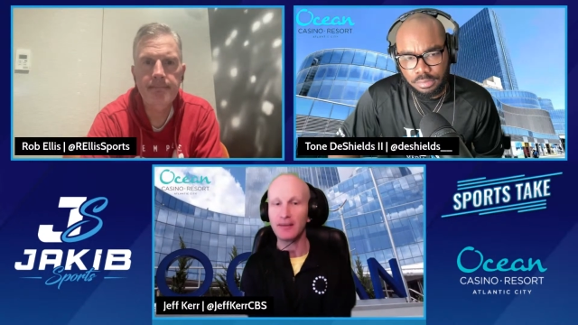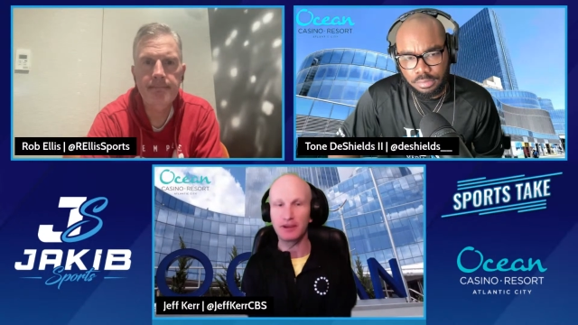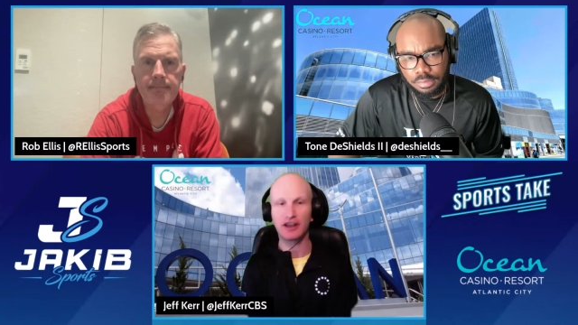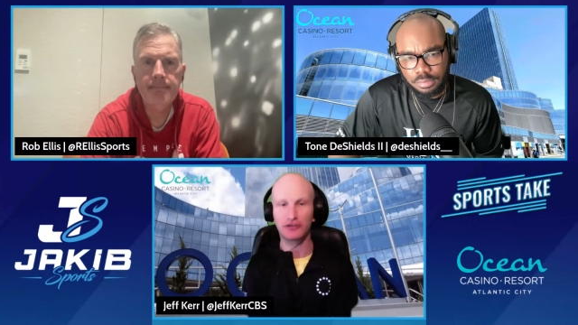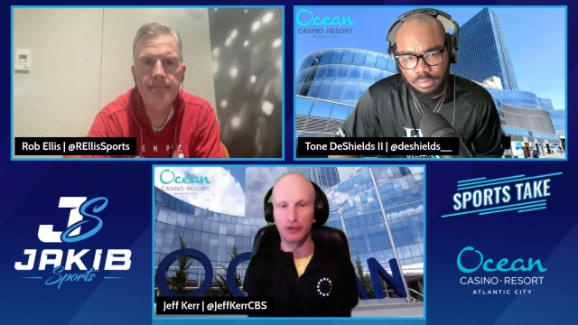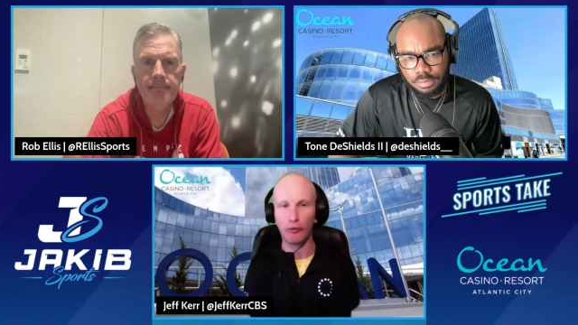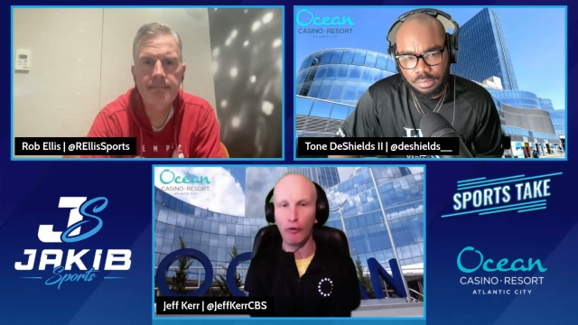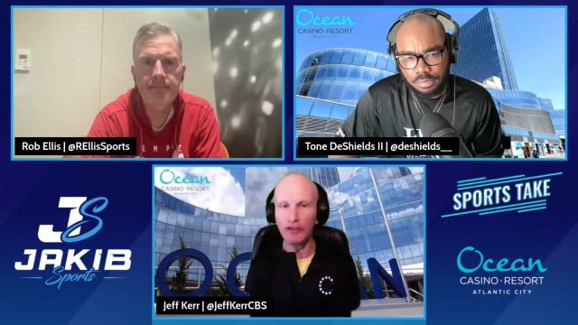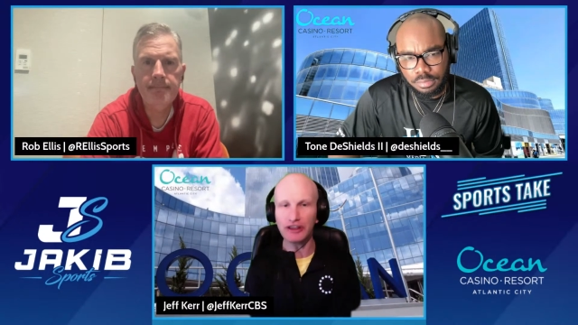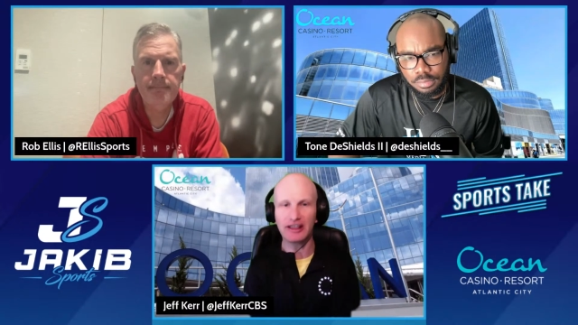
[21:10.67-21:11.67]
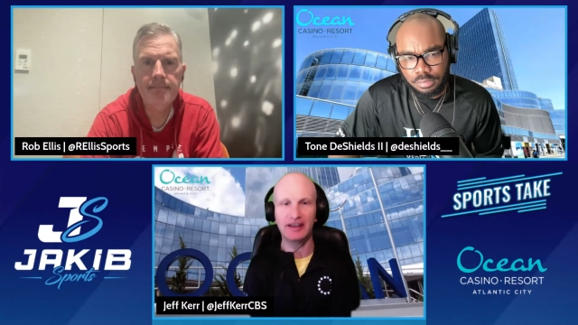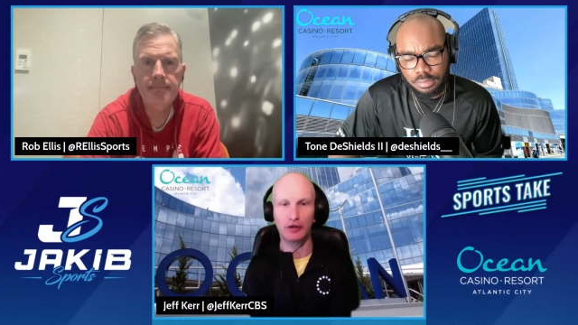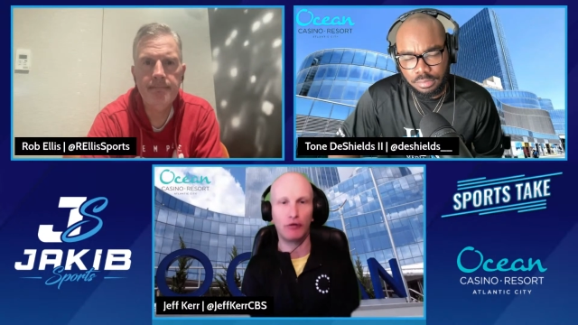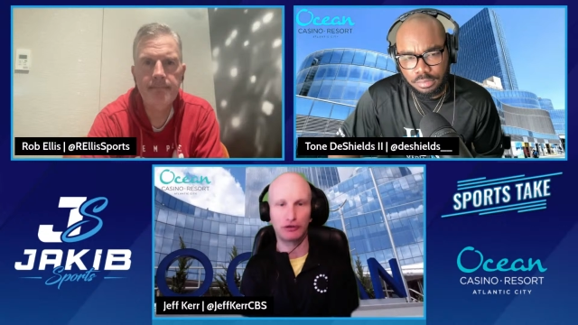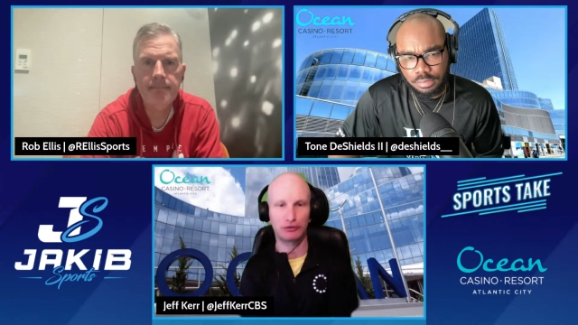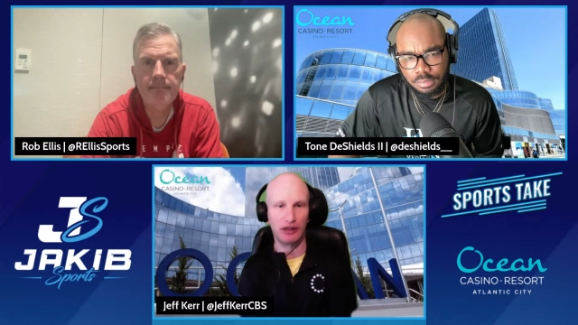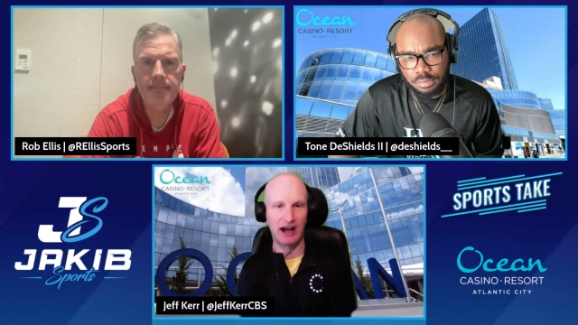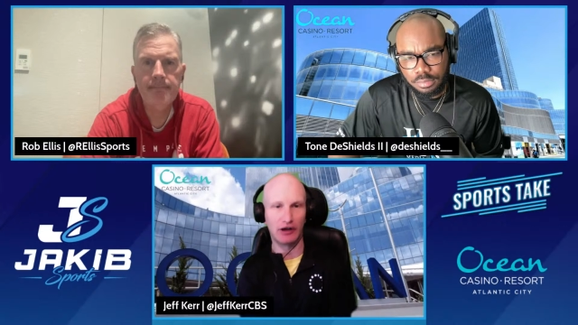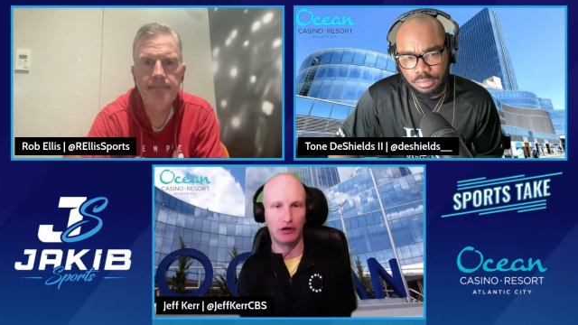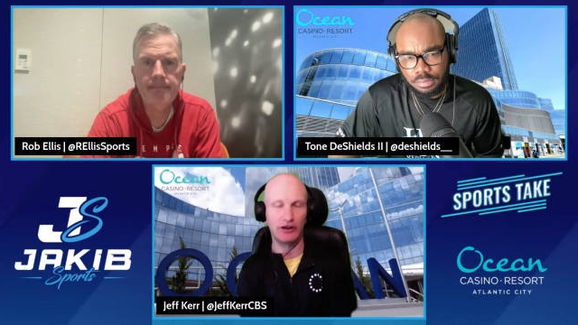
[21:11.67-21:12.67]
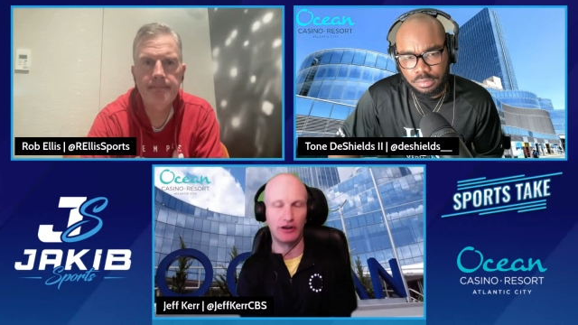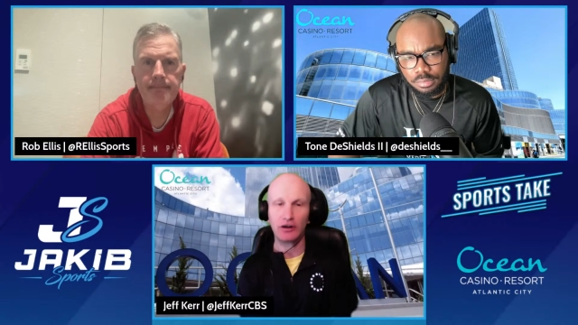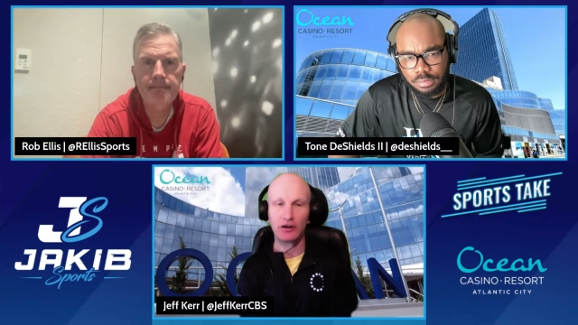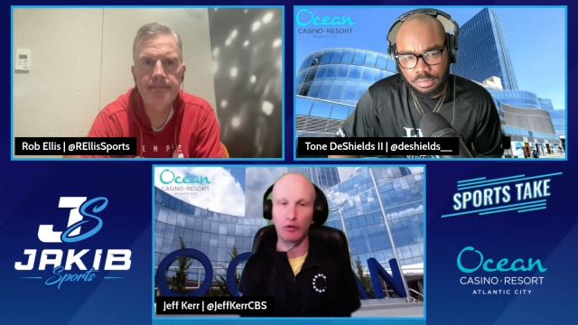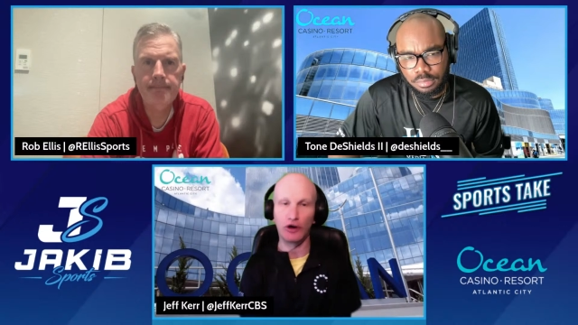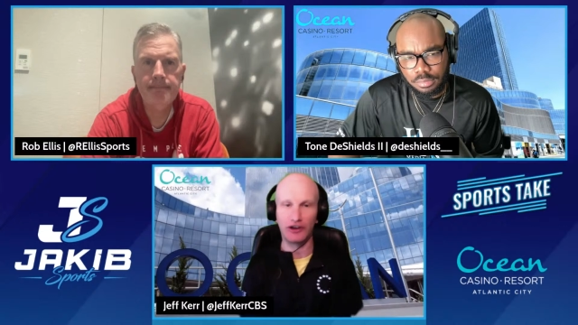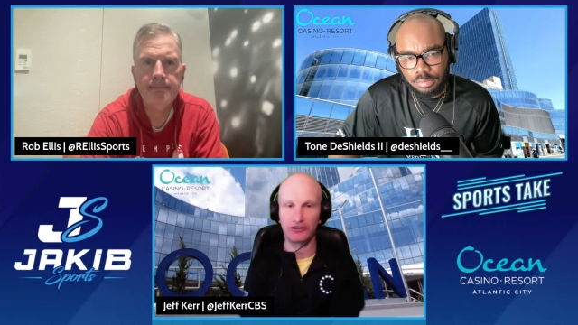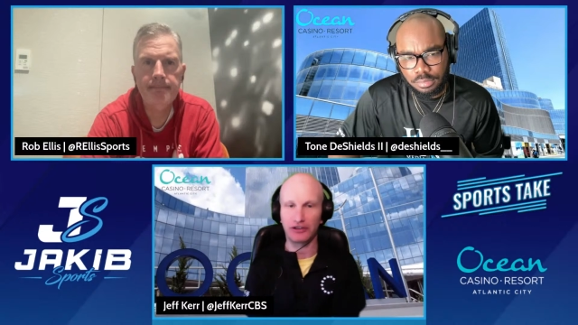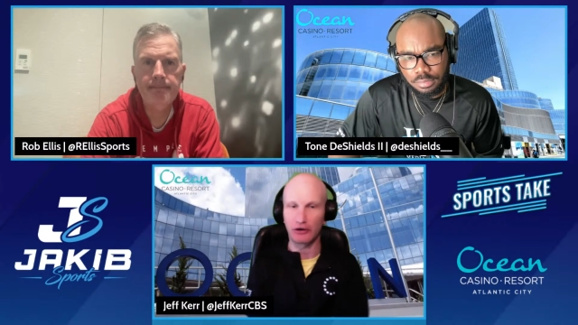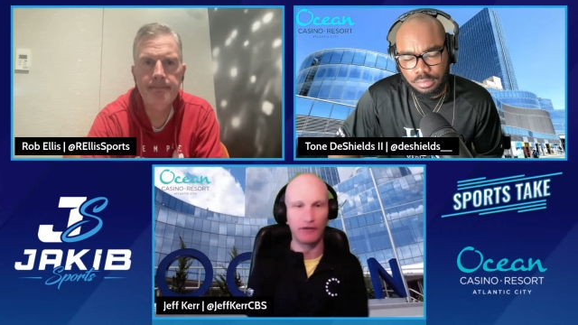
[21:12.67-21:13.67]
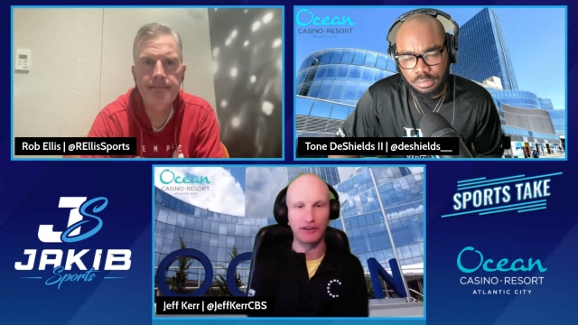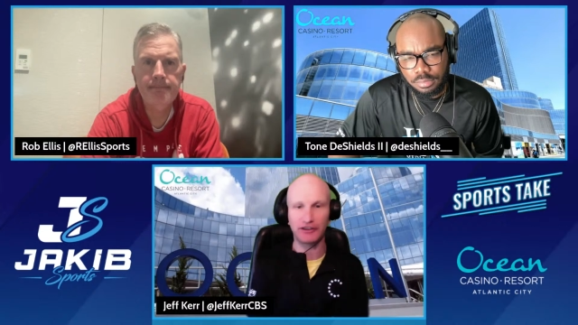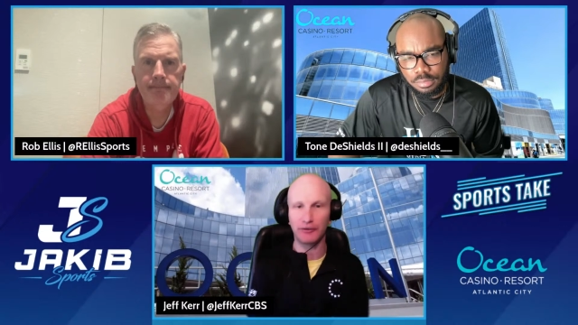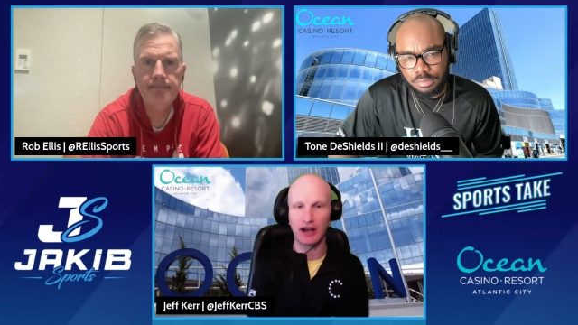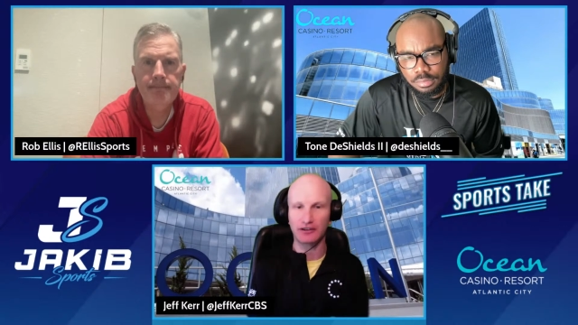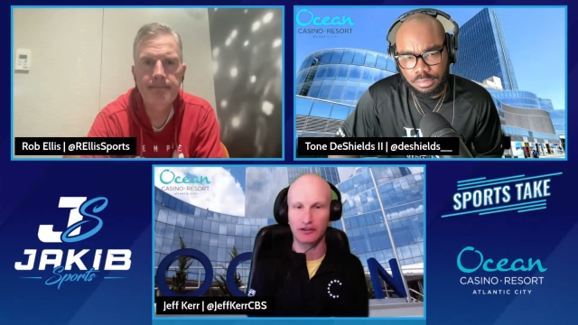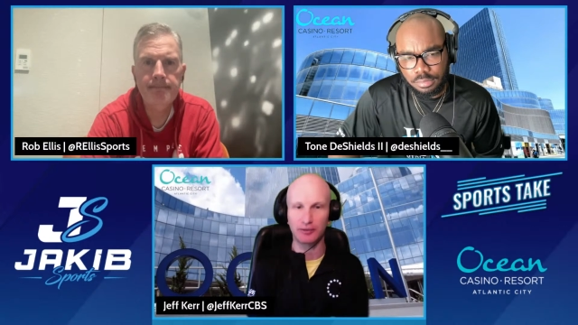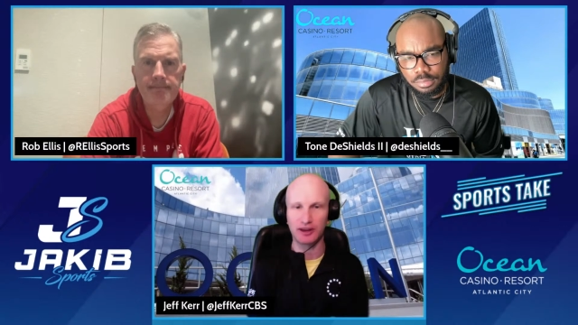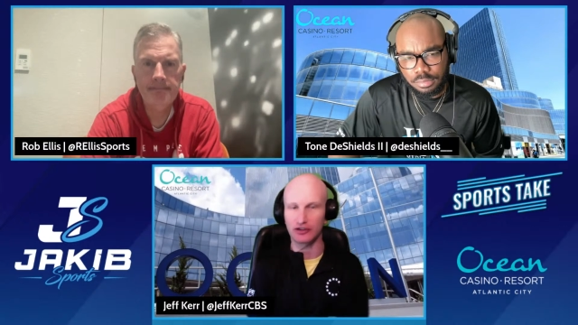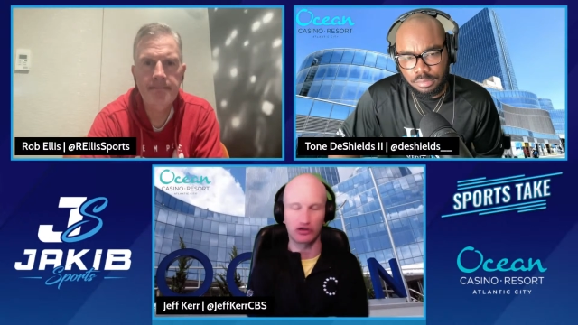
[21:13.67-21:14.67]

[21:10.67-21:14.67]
Speaker 1: because the one thing they could always rely on was their offensive line just being